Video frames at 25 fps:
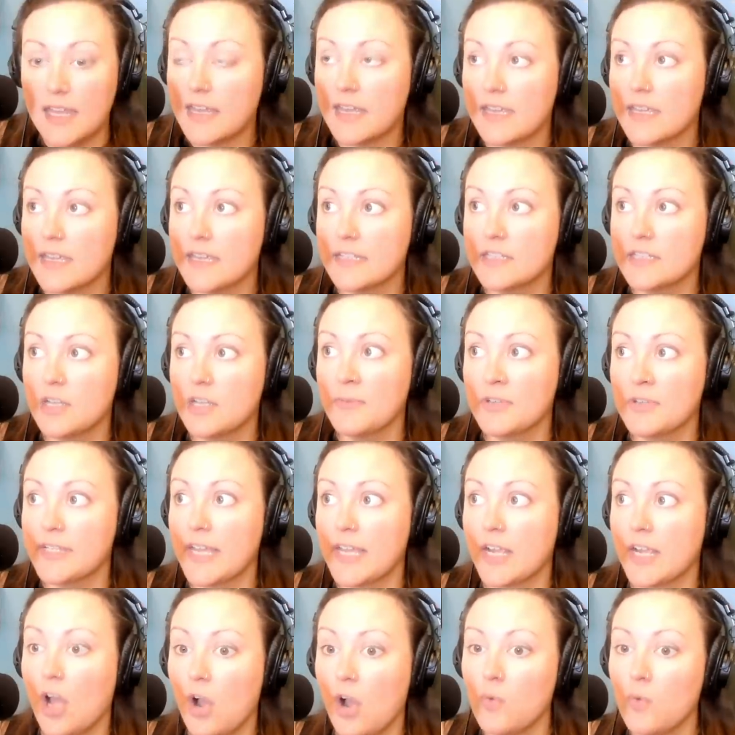It, it, it's
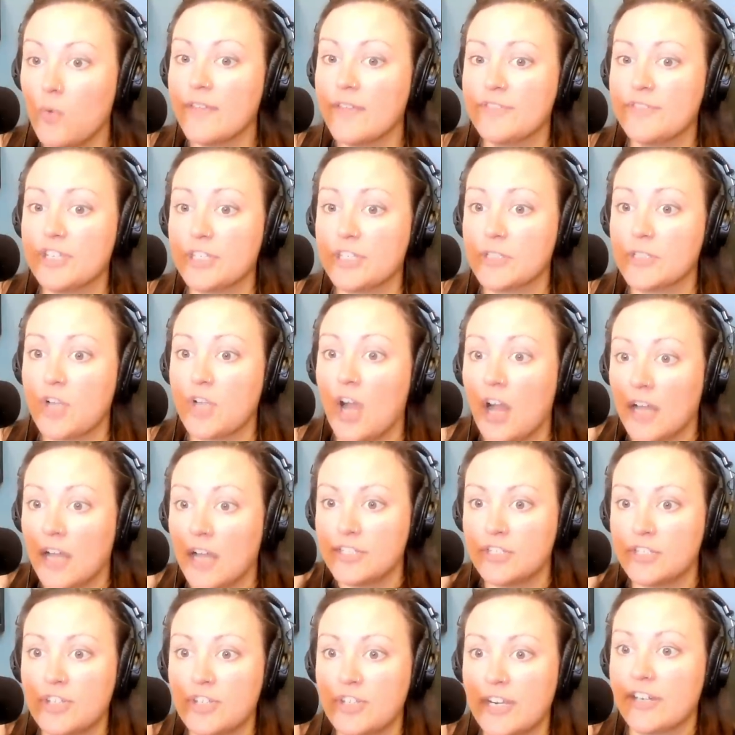almost like, oh, Oof. we've just
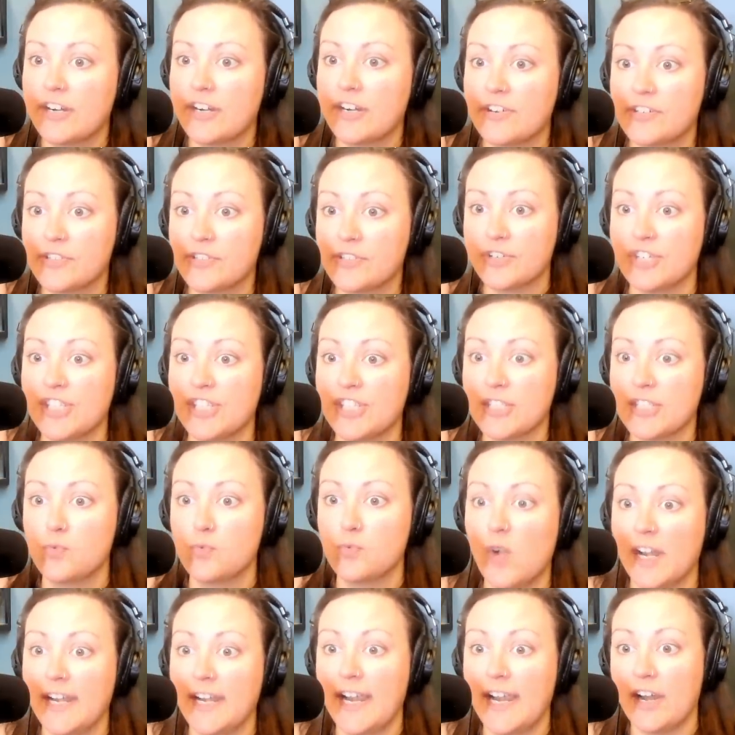concentrated our search in
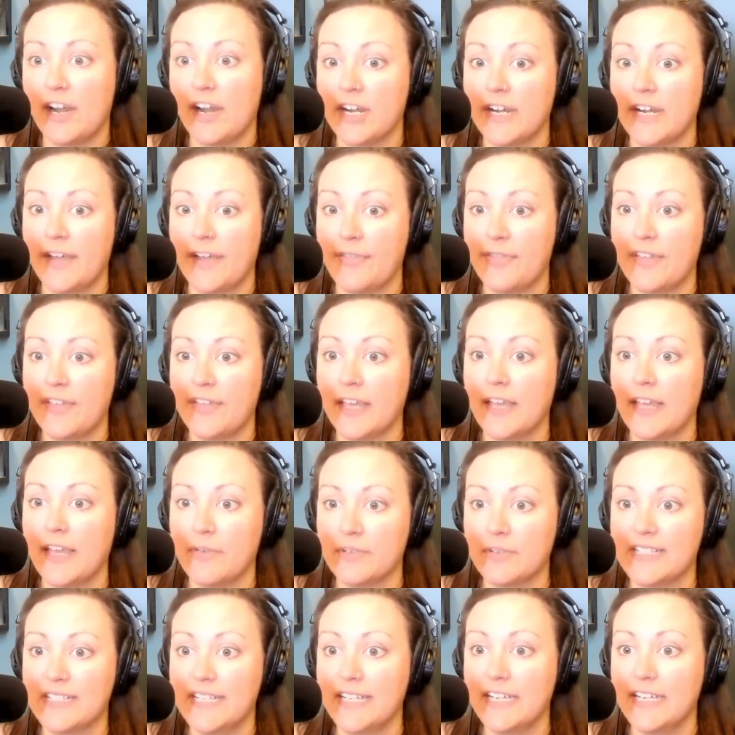this one area thinking
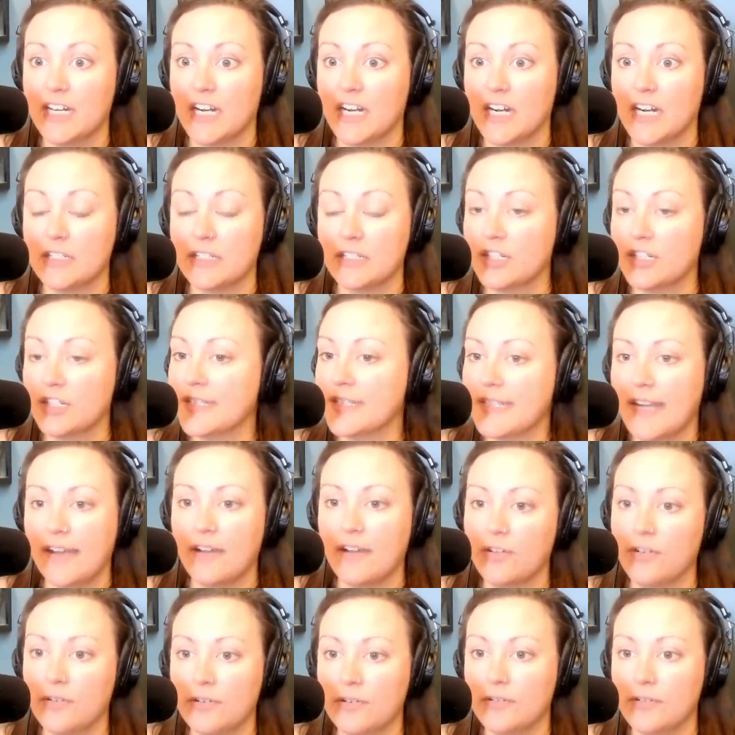it was here. Turns
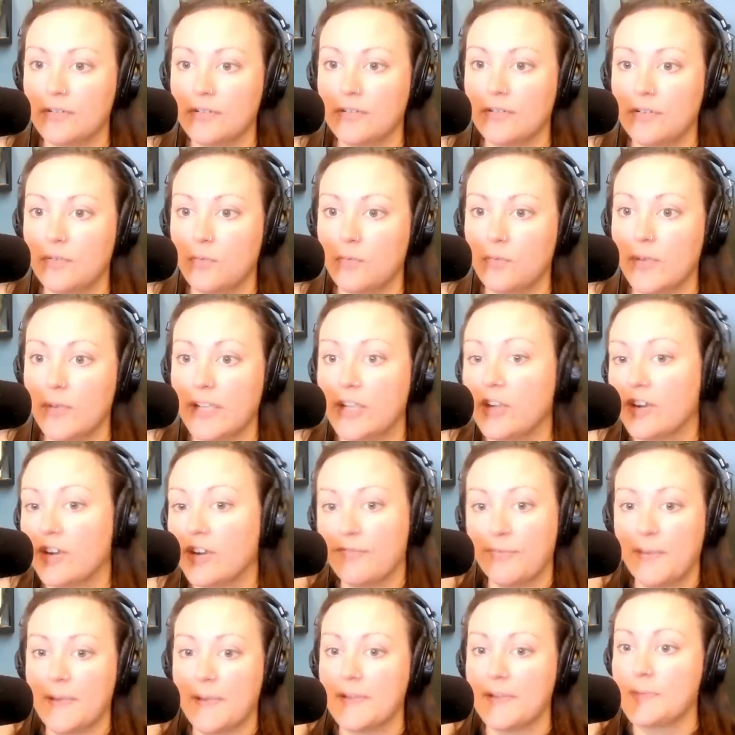out we could
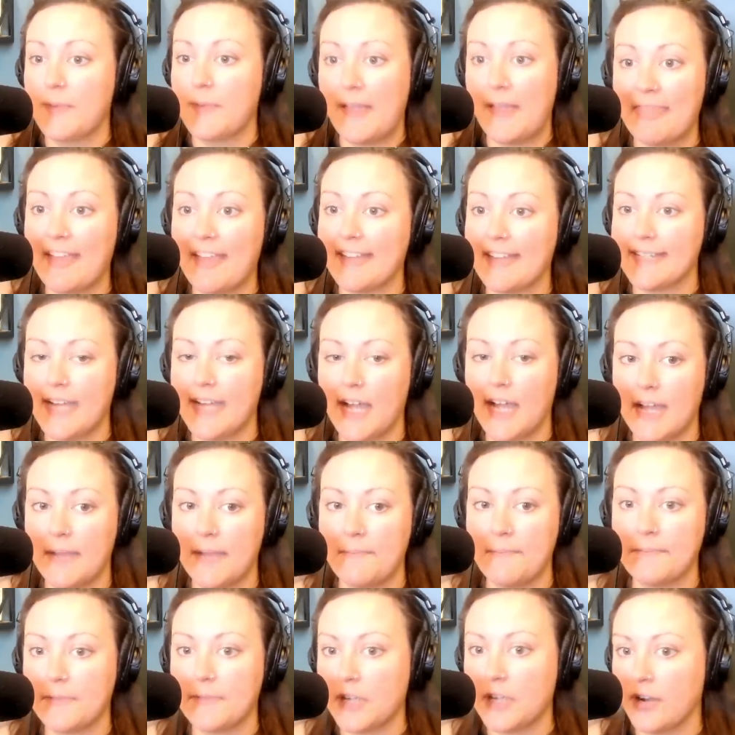have spent that
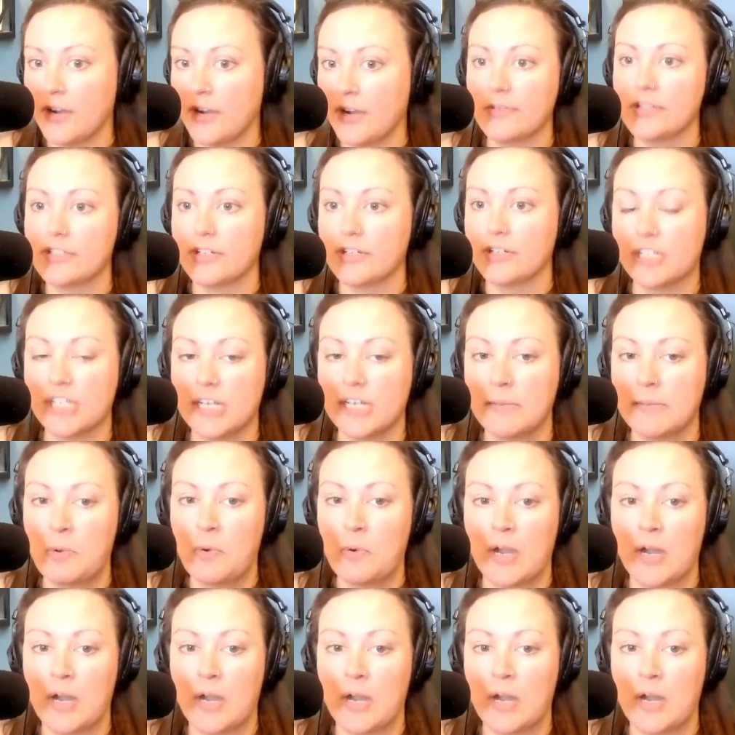time, you know, searching